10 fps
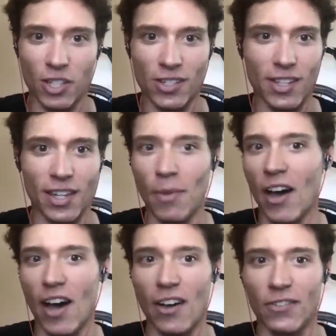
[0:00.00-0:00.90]
Just think
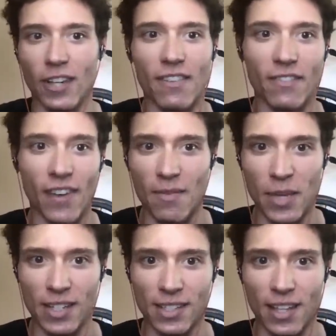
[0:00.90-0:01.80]
about how you've got 5
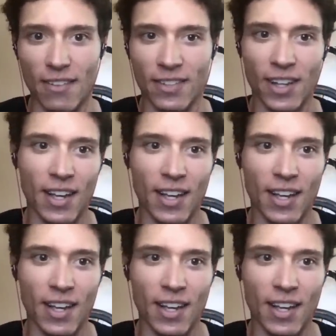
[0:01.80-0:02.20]
minutes left.